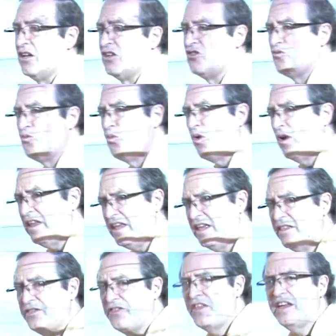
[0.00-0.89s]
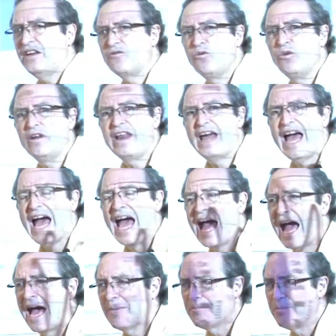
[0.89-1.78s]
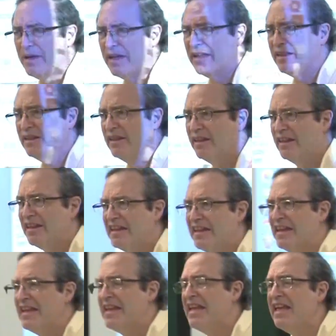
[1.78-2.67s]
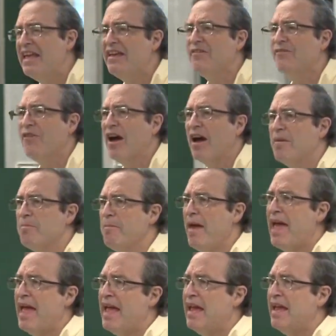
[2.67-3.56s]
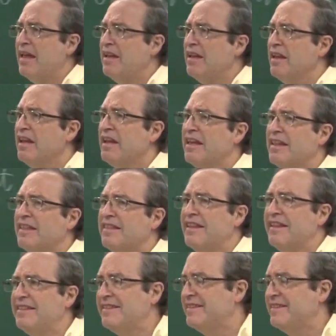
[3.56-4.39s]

So what do you think would happen if I made the